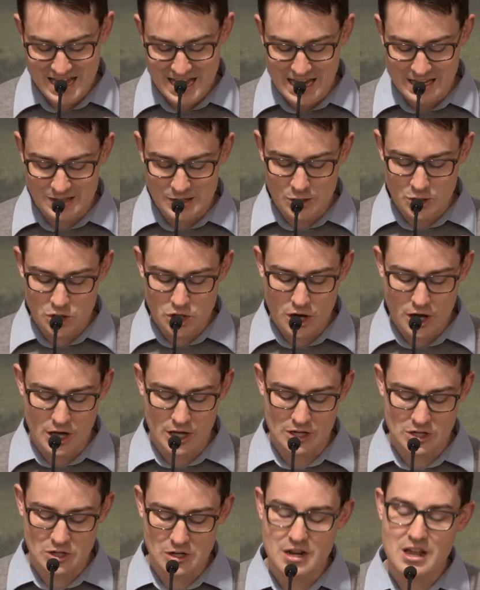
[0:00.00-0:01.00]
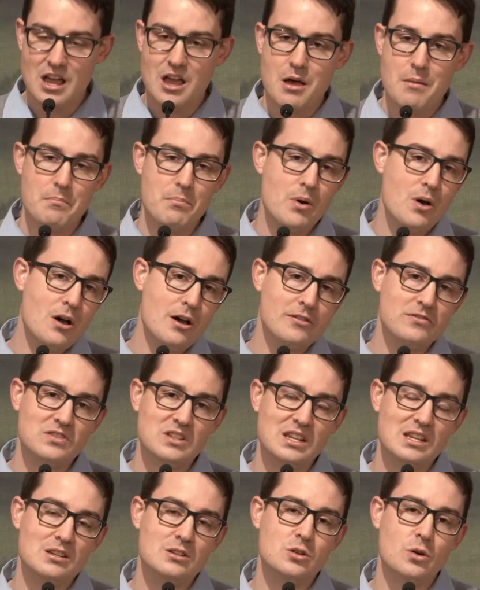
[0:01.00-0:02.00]
It's a church birthed
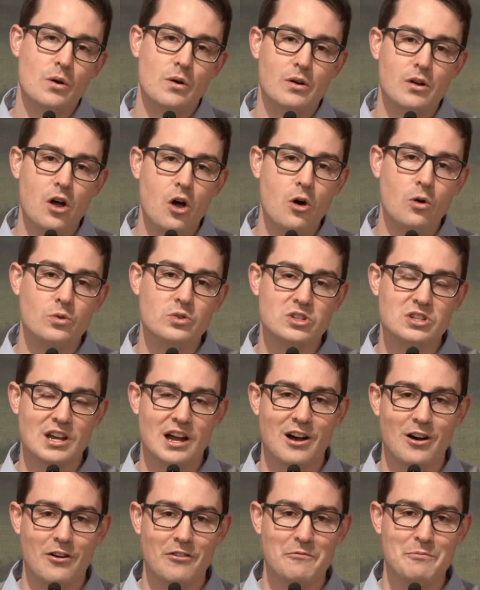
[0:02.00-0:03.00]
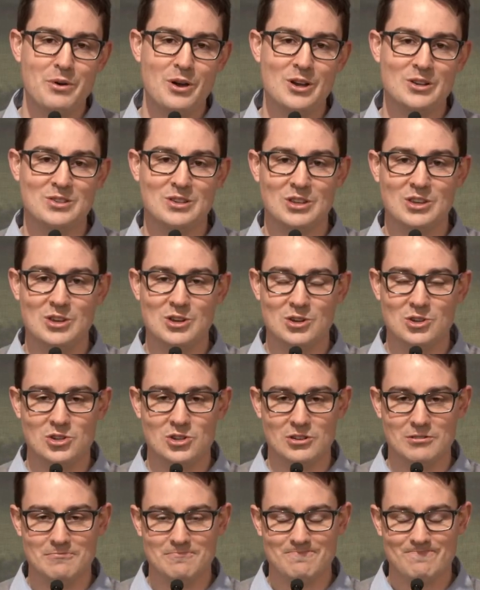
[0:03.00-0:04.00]
into a culture of
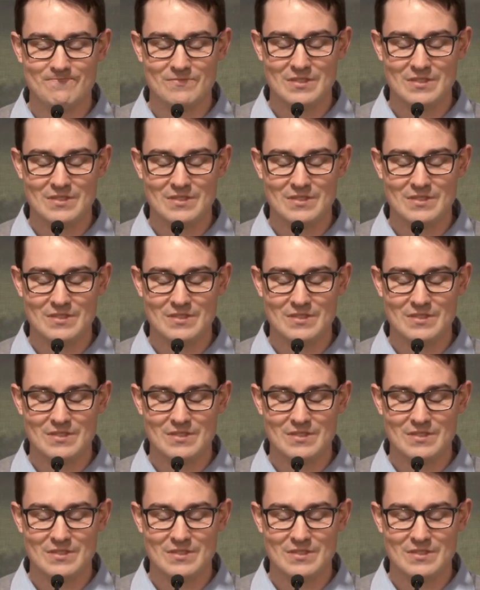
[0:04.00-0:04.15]
persecution,